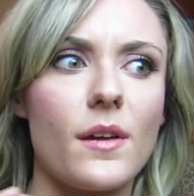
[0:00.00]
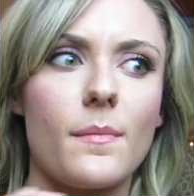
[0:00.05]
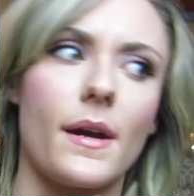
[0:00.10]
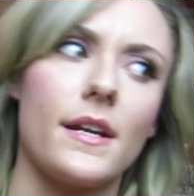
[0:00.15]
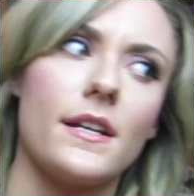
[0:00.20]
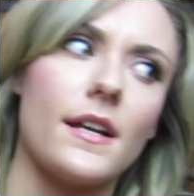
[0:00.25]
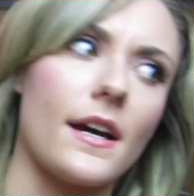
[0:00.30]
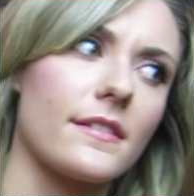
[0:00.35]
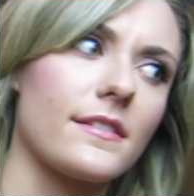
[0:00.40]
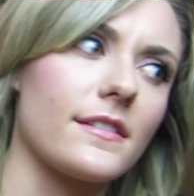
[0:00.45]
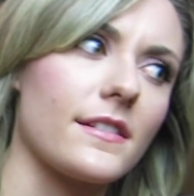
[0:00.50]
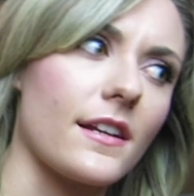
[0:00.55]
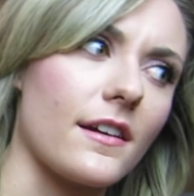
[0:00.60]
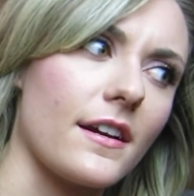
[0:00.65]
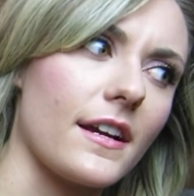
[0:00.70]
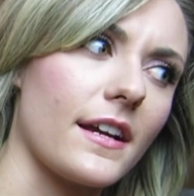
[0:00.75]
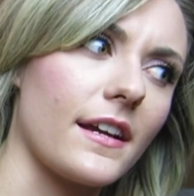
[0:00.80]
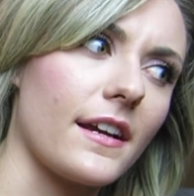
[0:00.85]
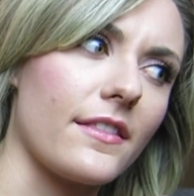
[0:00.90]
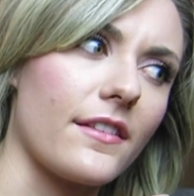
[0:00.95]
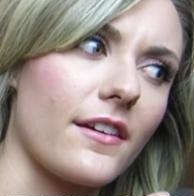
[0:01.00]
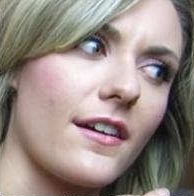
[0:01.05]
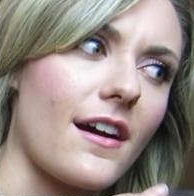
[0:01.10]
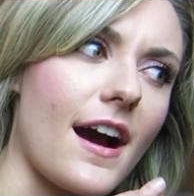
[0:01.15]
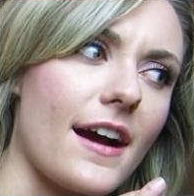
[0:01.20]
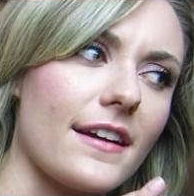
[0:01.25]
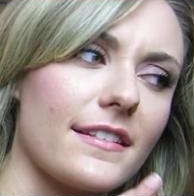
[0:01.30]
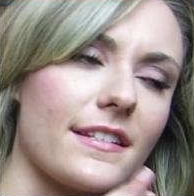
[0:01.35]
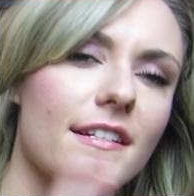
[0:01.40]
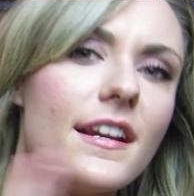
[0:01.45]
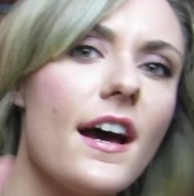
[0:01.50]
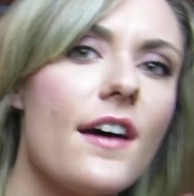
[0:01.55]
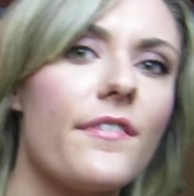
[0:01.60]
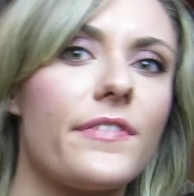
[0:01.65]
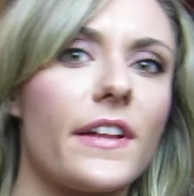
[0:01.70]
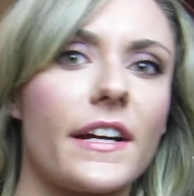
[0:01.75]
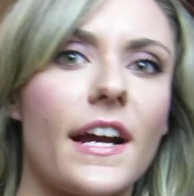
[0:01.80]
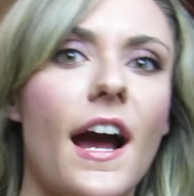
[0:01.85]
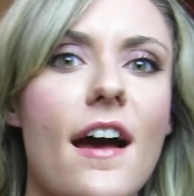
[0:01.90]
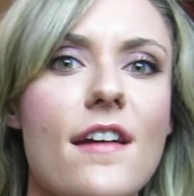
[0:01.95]
Am I not staring in their eyes
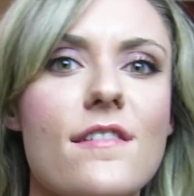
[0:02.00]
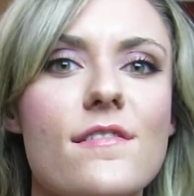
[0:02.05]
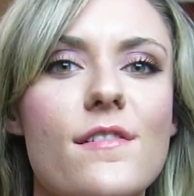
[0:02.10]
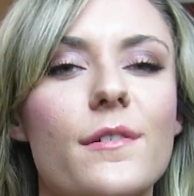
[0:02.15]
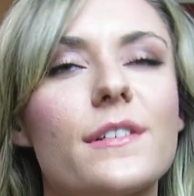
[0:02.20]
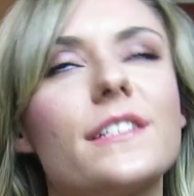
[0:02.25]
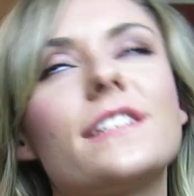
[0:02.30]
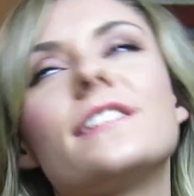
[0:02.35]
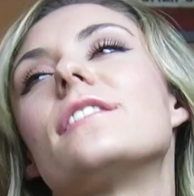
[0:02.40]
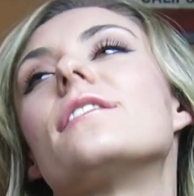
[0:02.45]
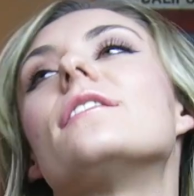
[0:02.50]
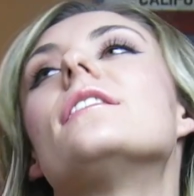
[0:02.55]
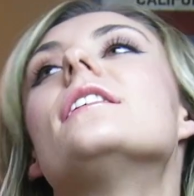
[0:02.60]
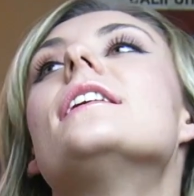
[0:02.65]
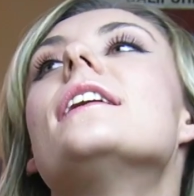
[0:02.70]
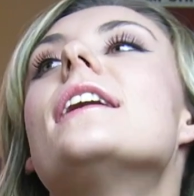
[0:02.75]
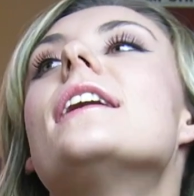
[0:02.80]
enough? Like, I don't know what to do.